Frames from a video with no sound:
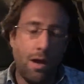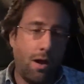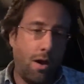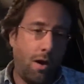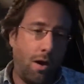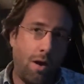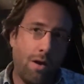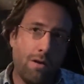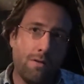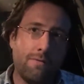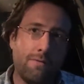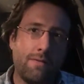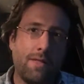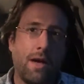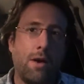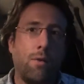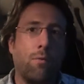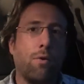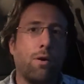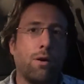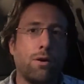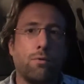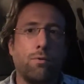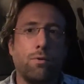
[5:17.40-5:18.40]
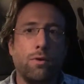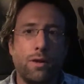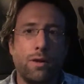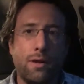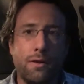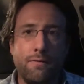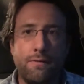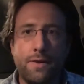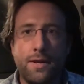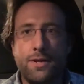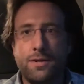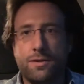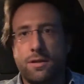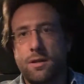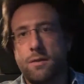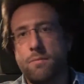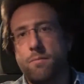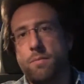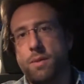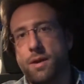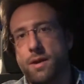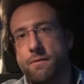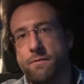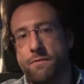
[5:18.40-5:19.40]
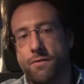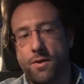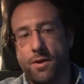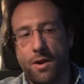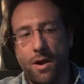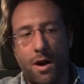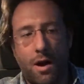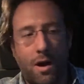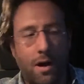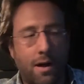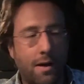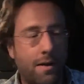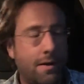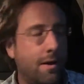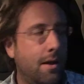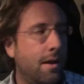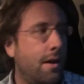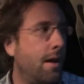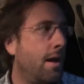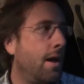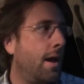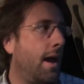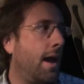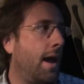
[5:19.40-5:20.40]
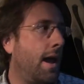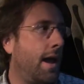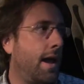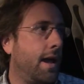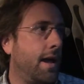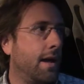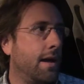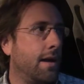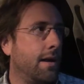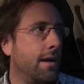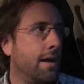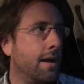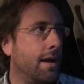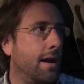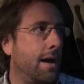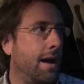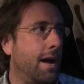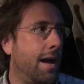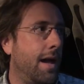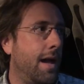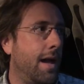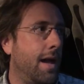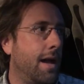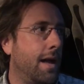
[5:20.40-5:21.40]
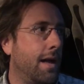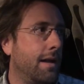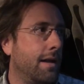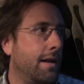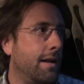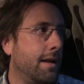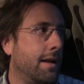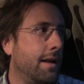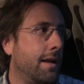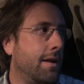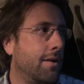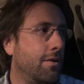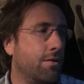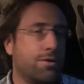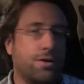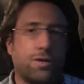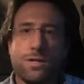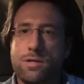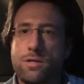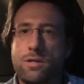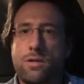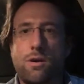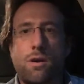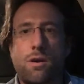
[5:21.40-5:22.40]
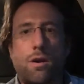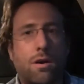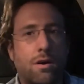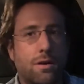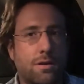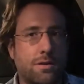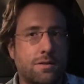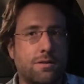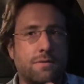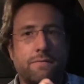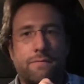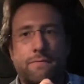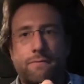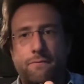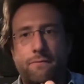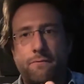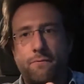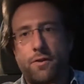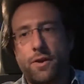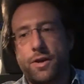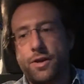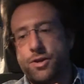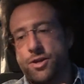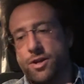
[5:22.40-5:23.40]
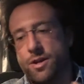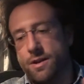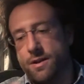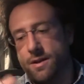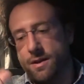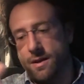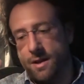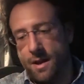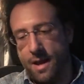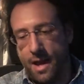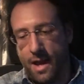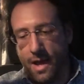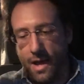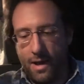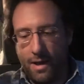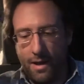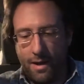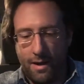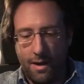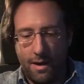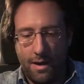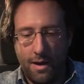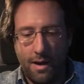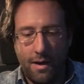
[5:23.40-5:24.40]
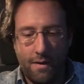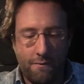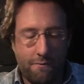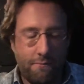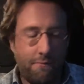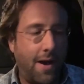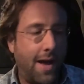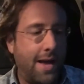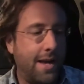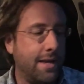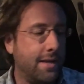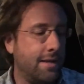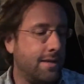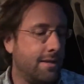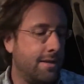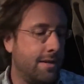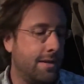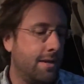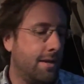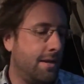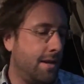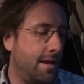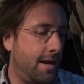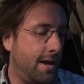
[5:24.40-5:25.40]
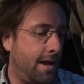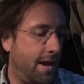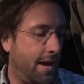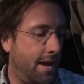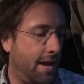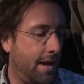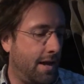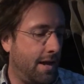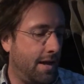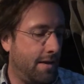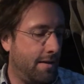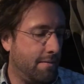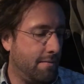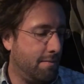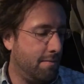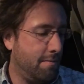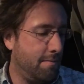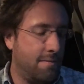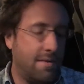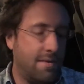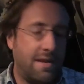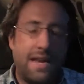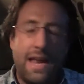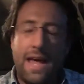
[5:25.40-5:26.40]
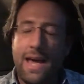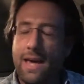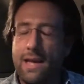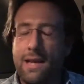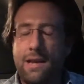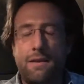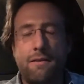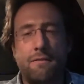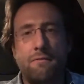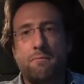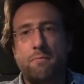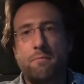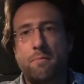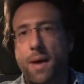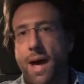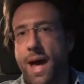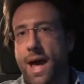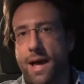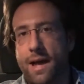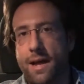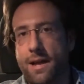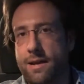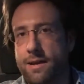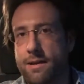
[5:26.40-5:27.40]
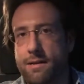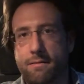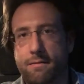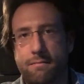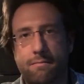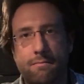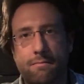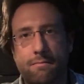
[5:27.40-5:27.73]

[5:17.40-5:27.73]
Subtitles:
all of that work will eventually be for naught. And it'll just cause friction and a fight and negative, bad,